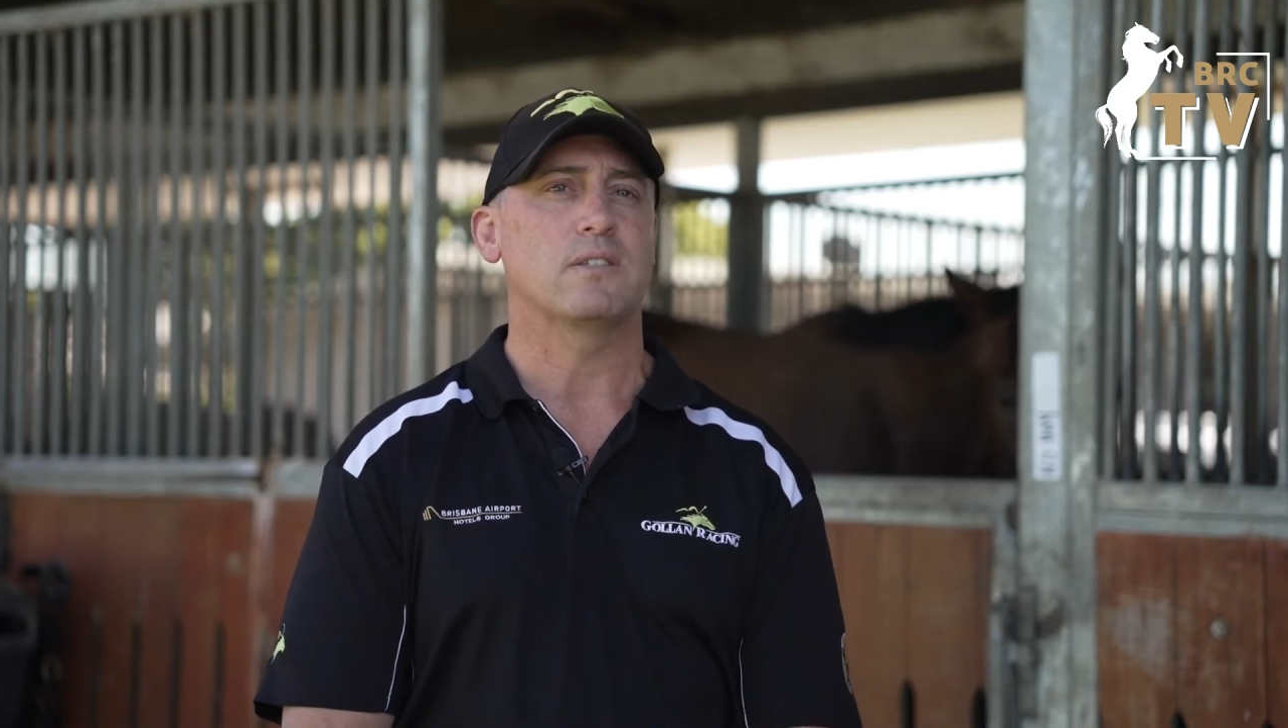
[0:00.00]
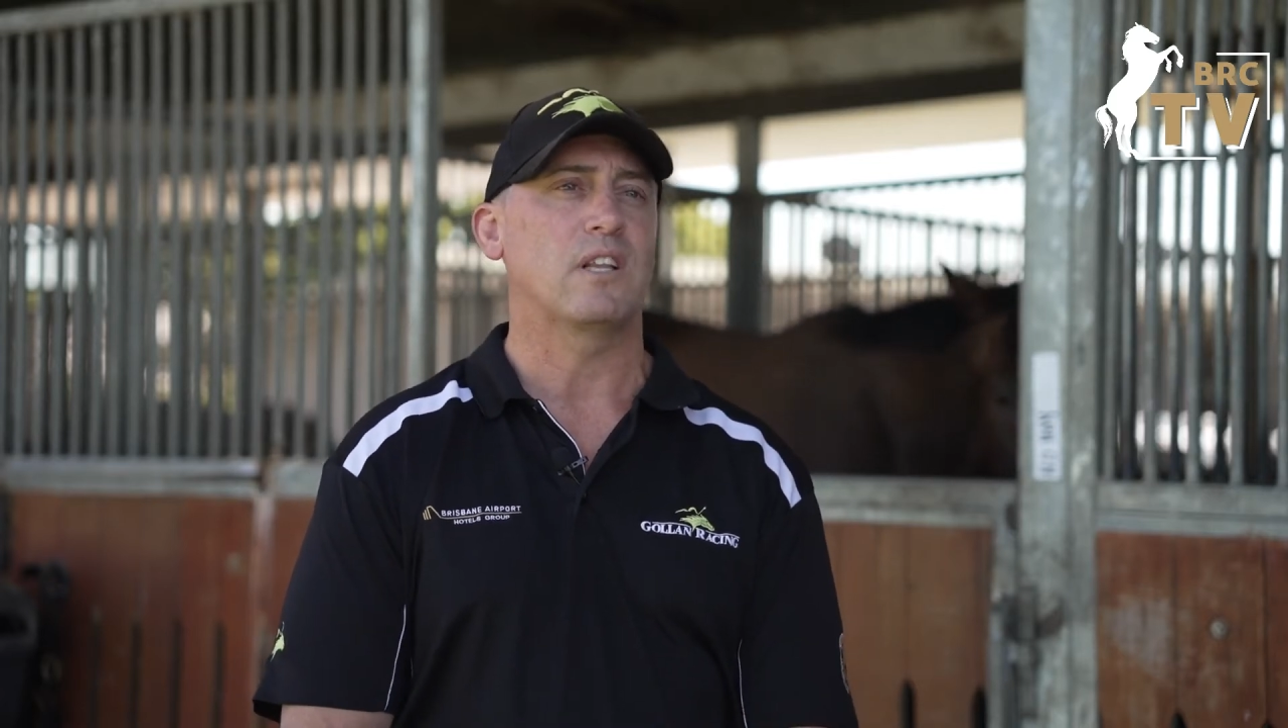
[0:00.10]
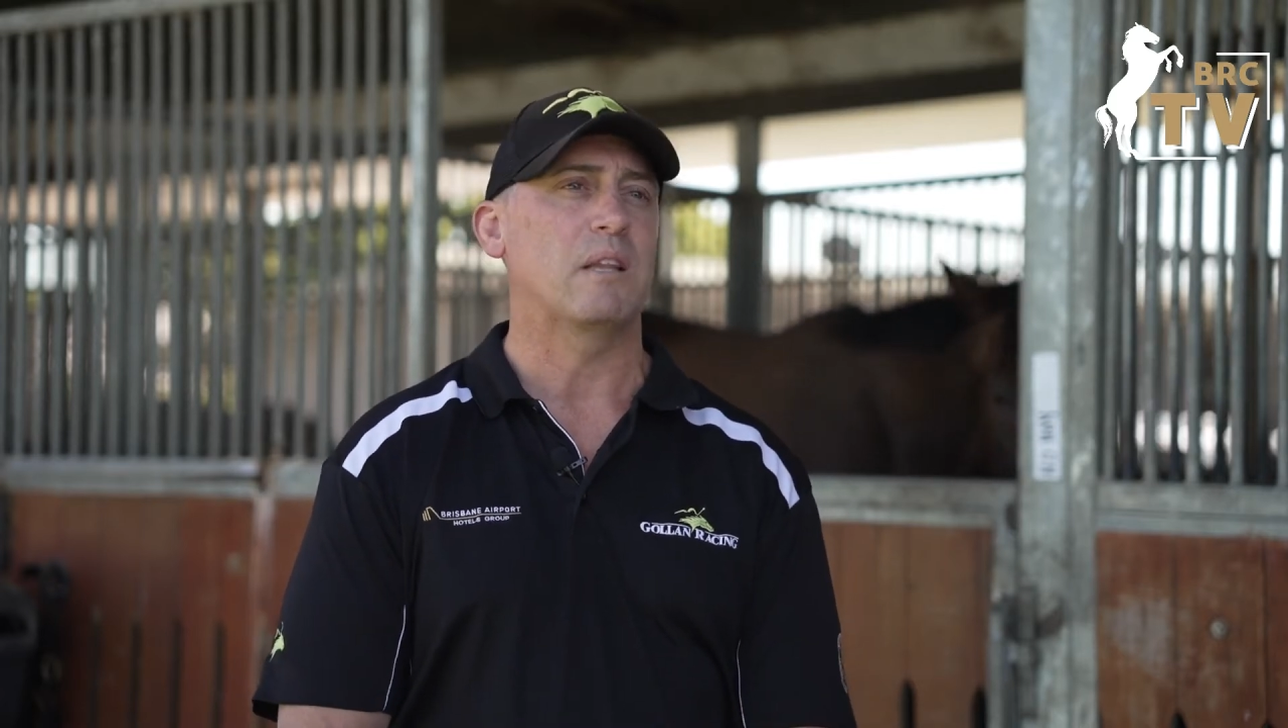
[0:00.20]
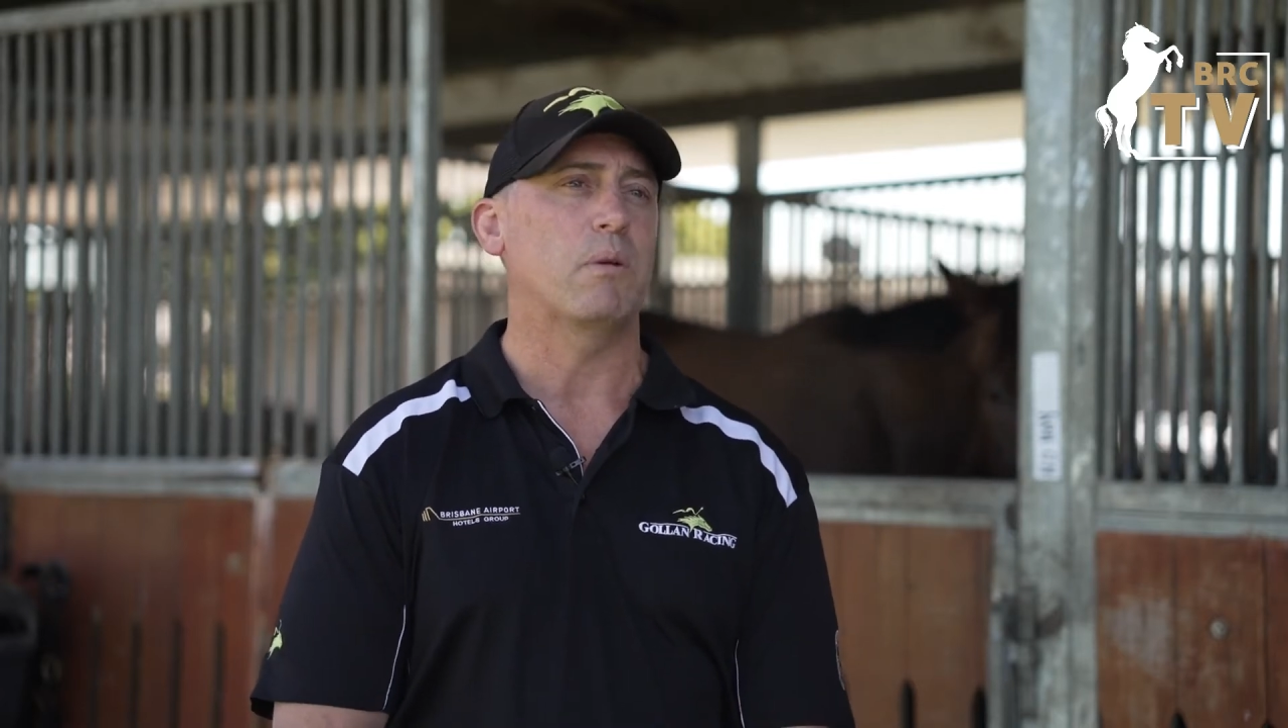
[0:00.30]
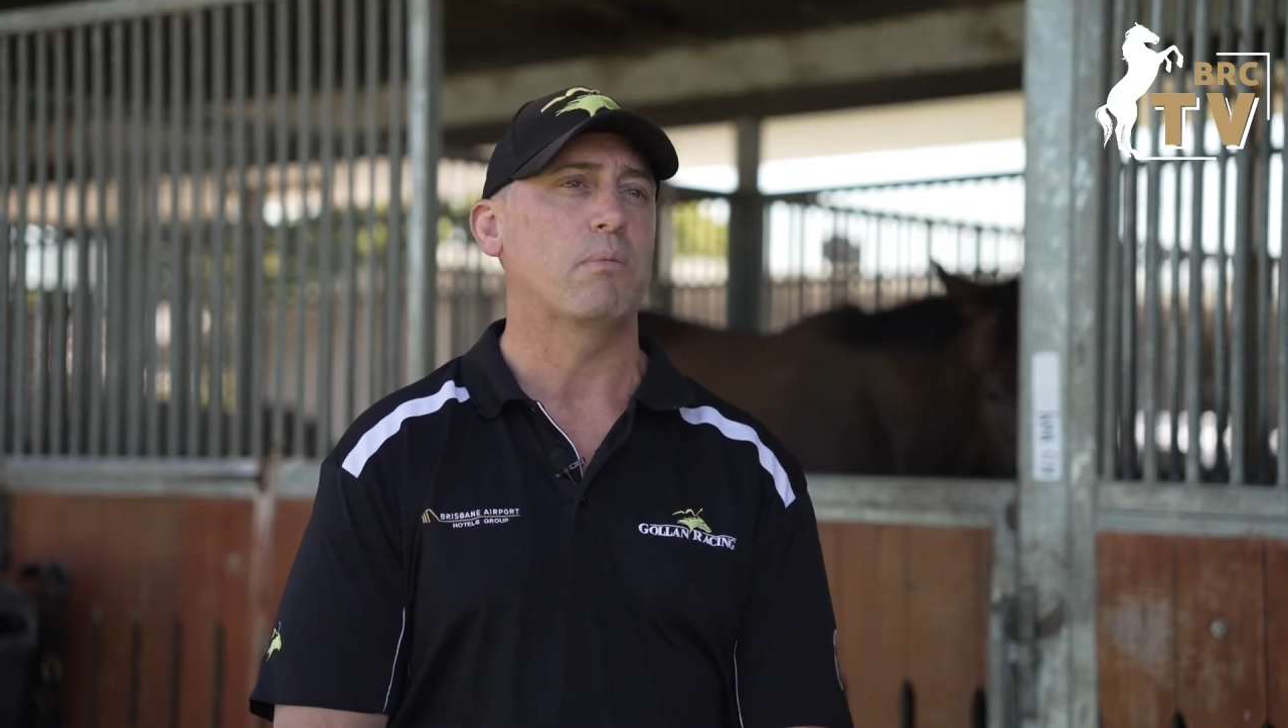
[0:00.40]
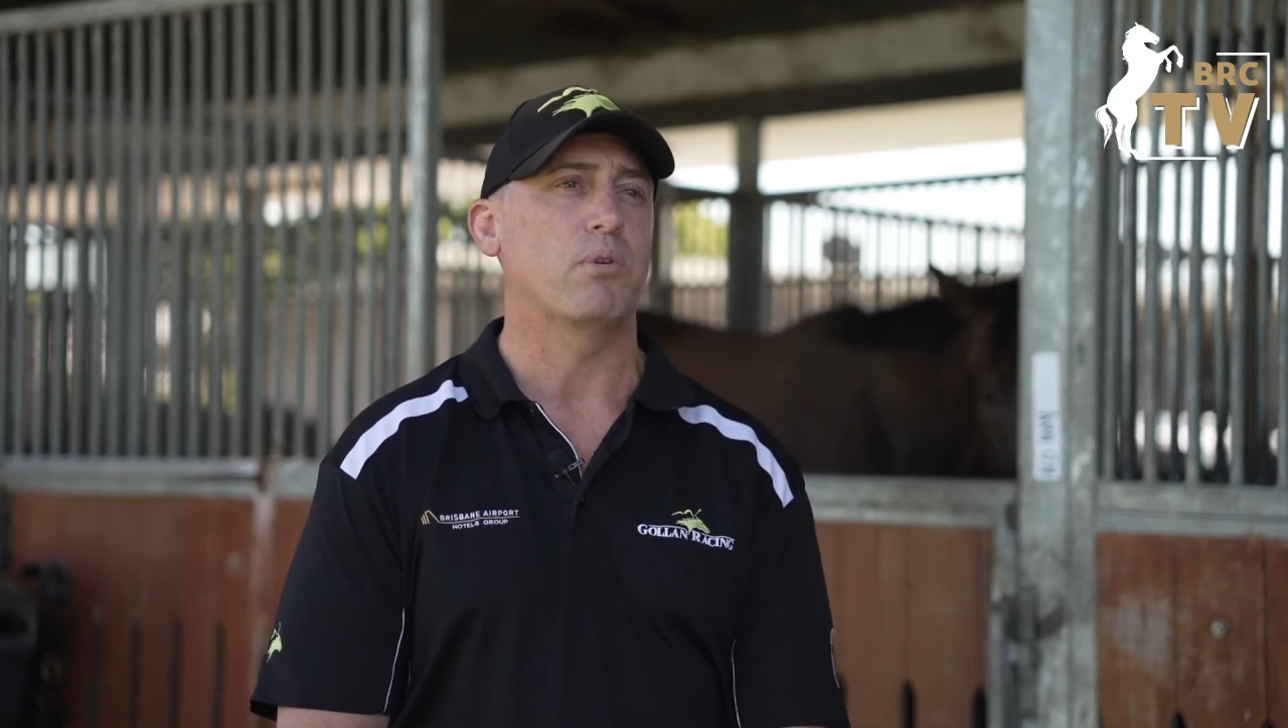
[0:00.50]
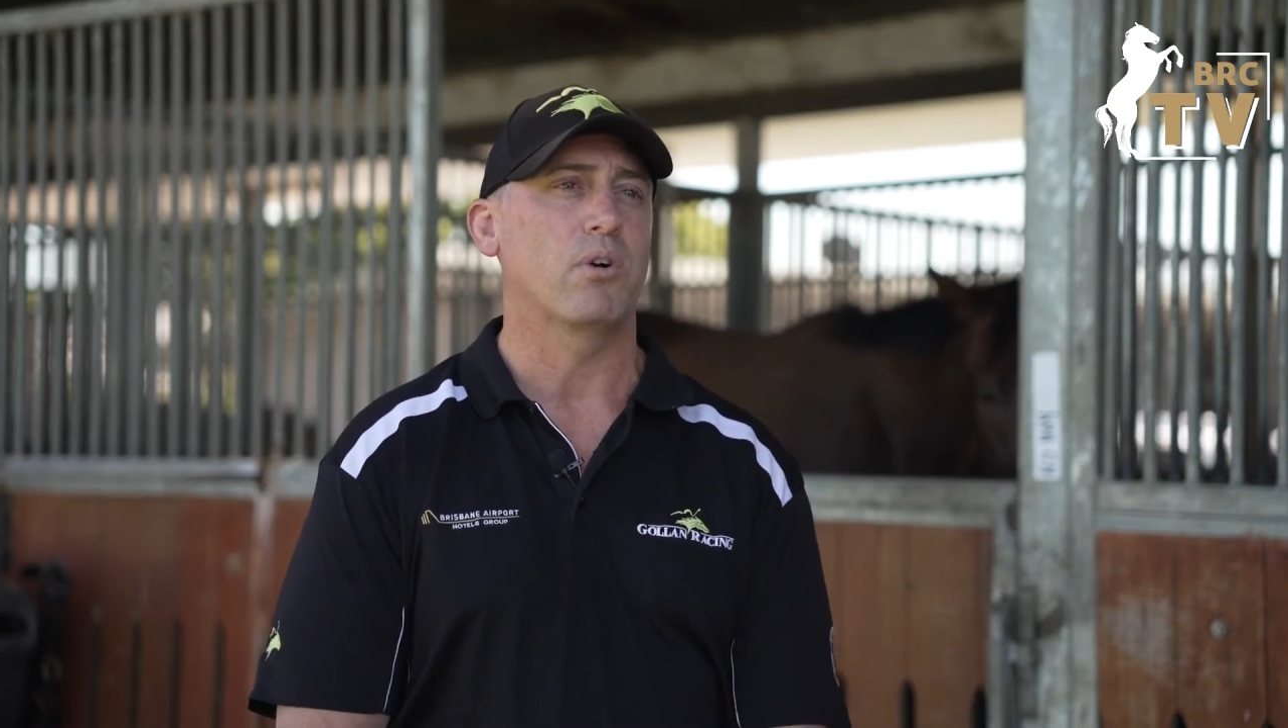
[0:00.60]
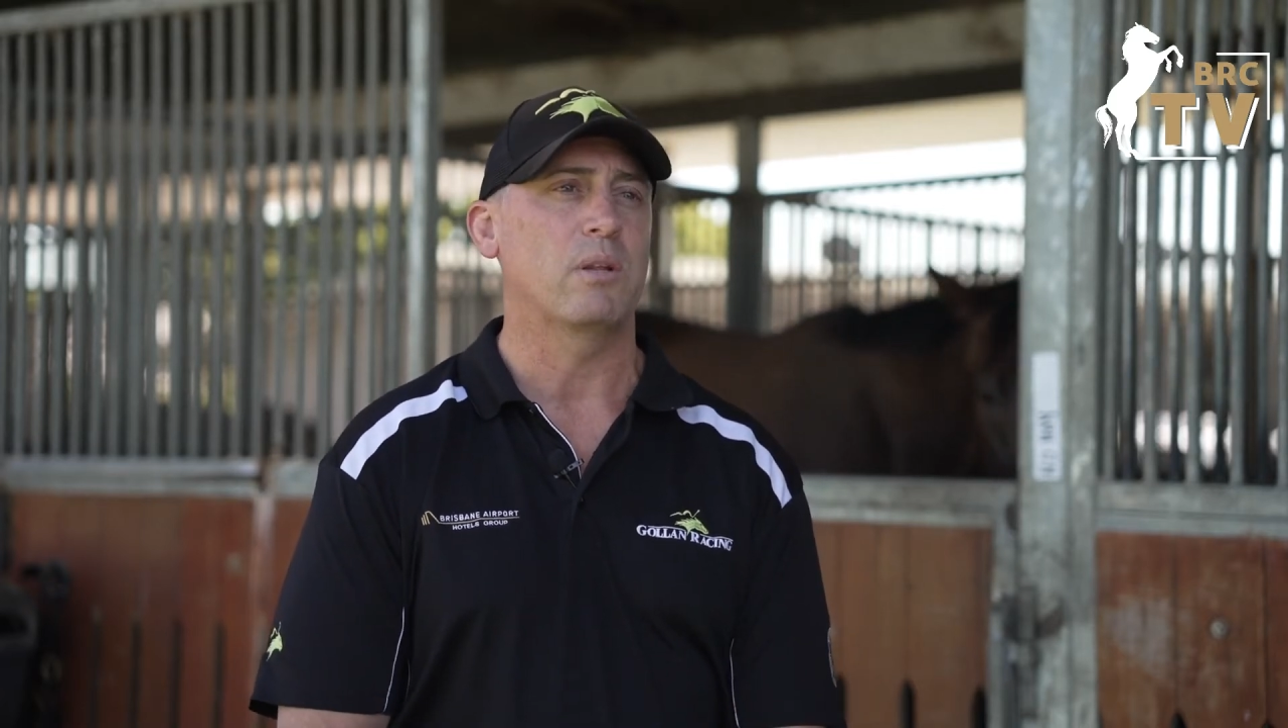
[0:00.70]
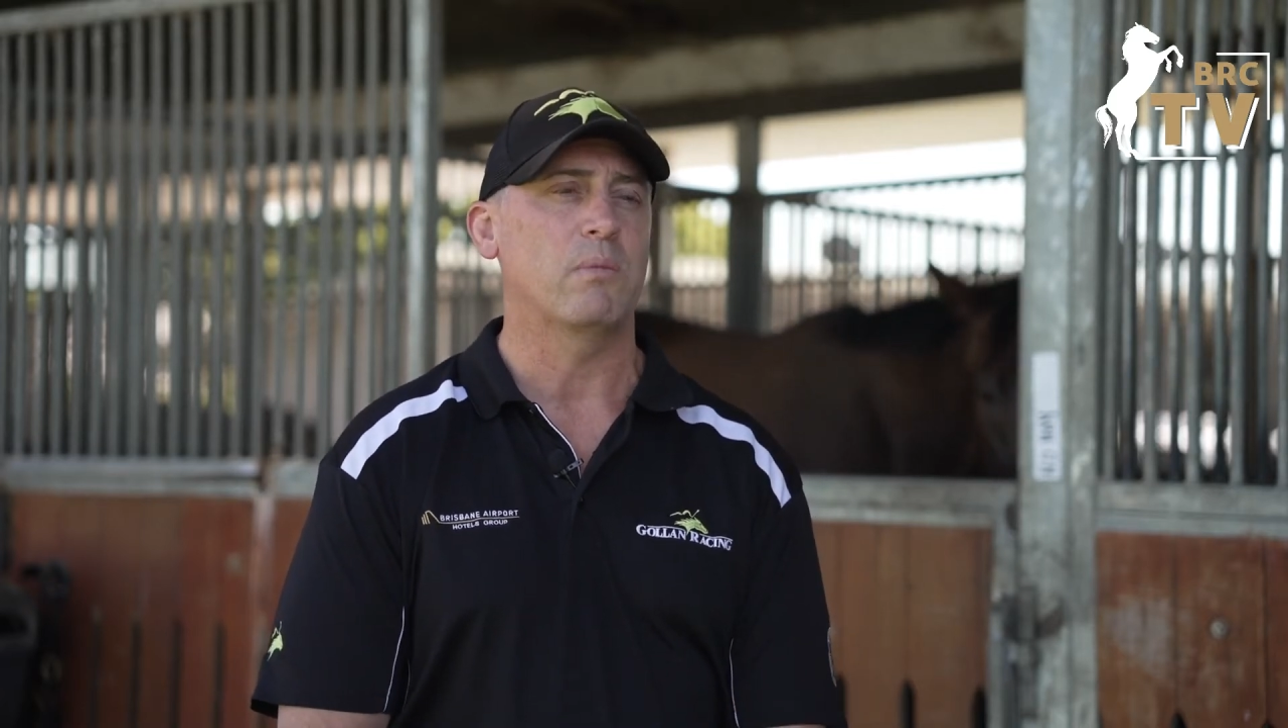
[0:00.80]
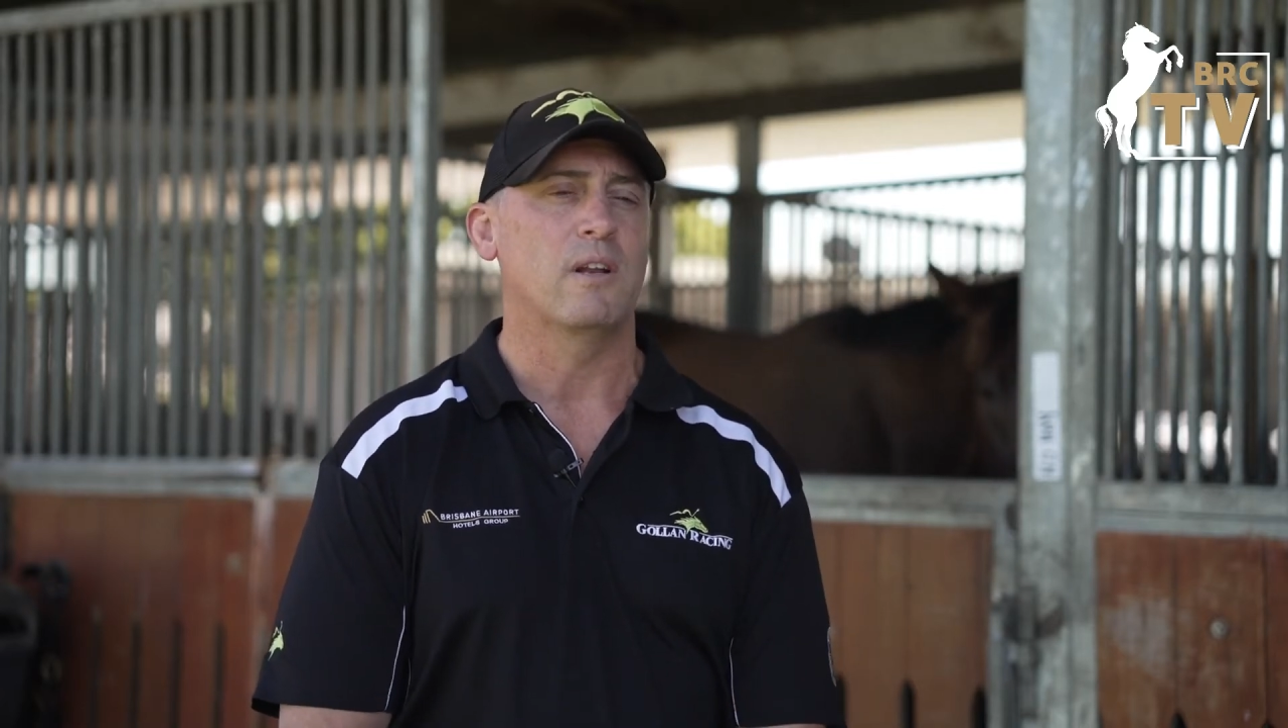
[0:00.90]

certainly been put on him.